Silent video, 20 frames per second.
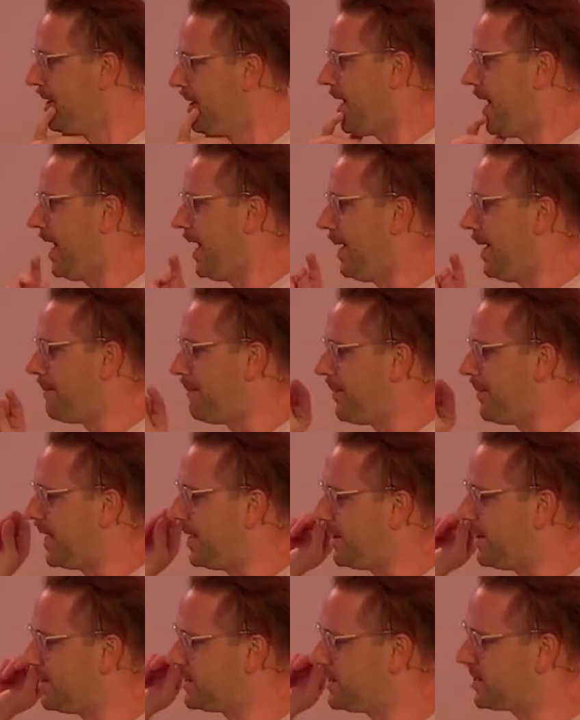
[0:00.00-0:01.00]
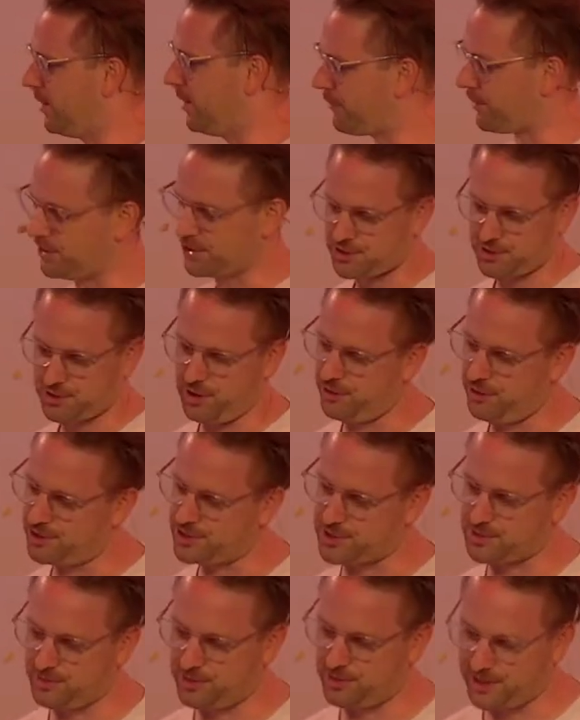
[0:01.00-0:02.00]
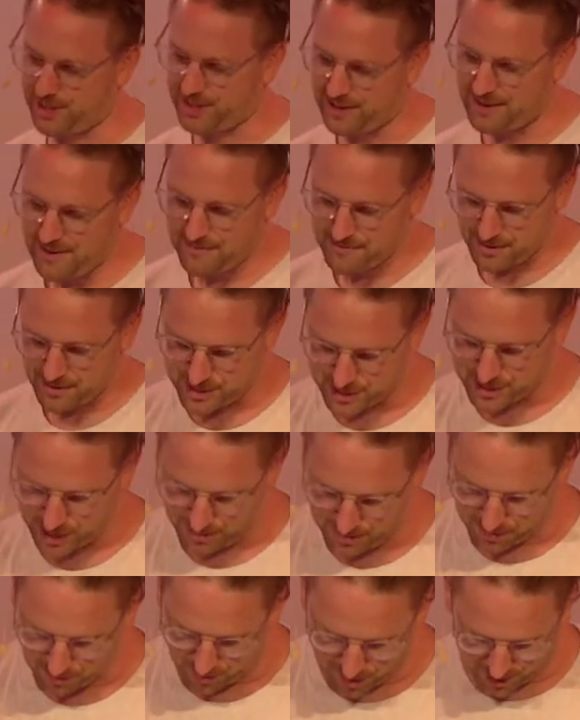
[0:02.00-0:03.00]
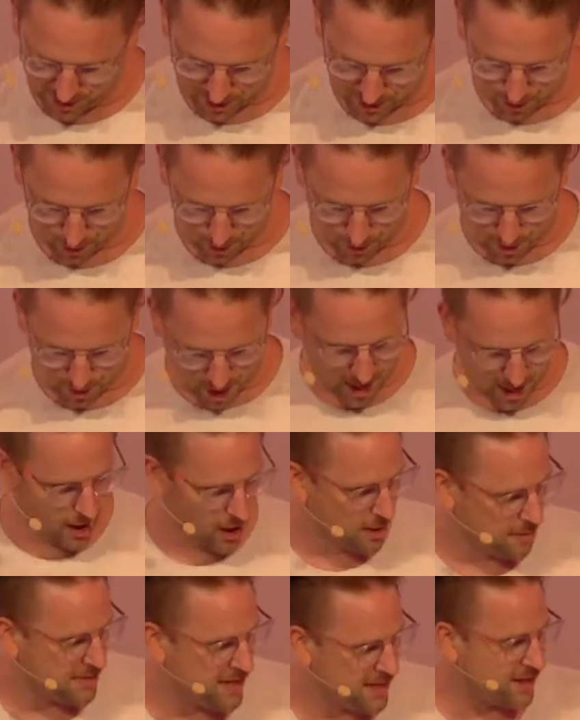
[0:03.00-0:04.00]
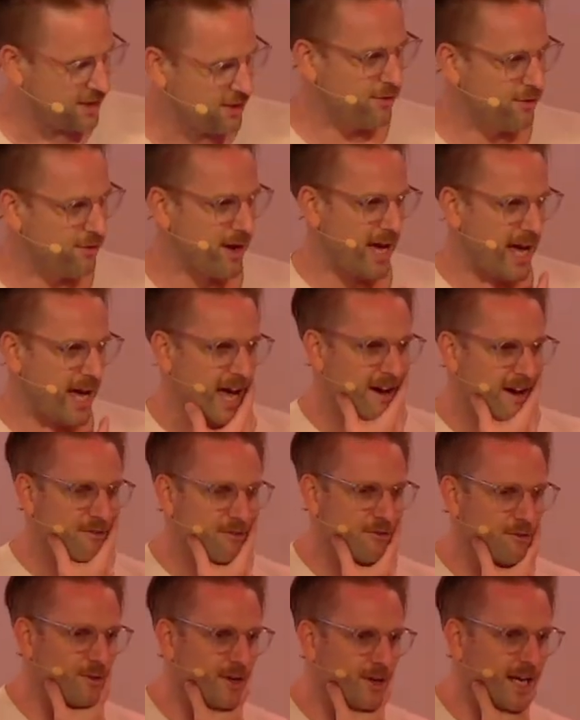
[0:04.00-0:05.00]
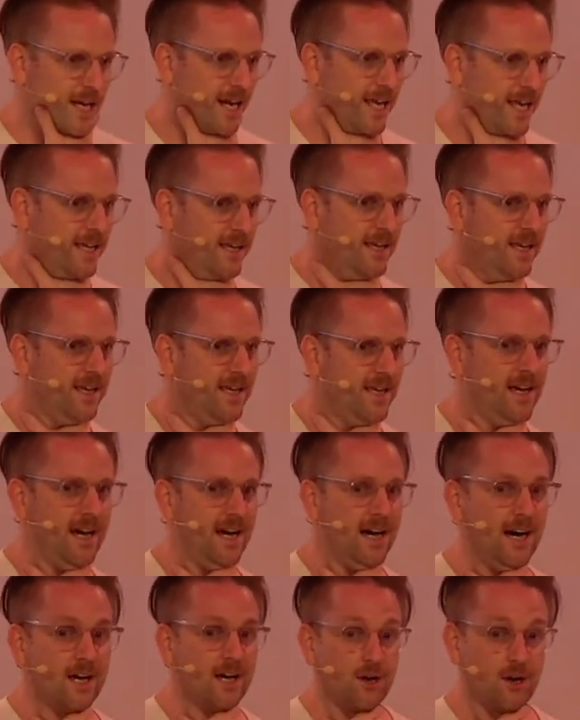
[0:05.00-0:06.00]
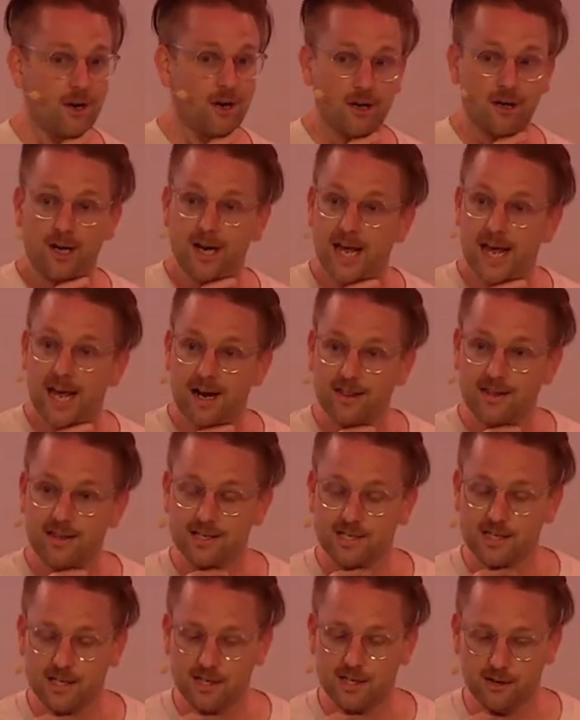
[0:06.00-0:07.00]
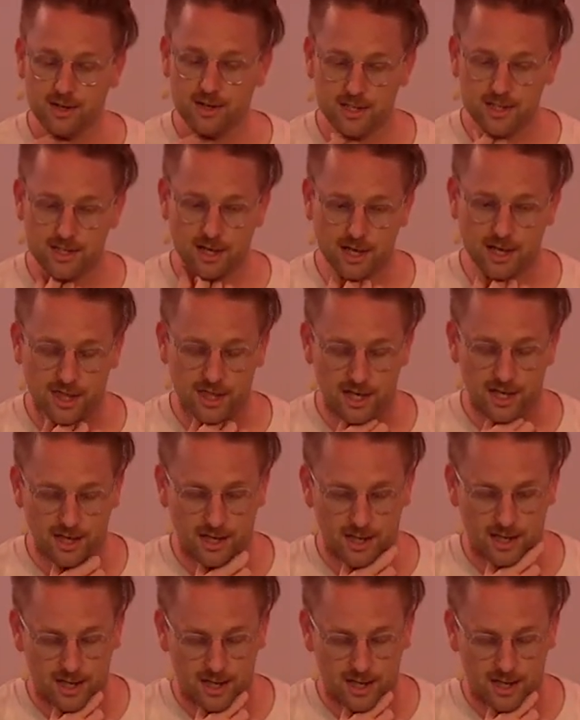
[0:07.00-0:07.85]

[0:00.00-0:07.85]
But self-control this morning, which is going to be really cool. I hope that you have really got a lot out of this series. I think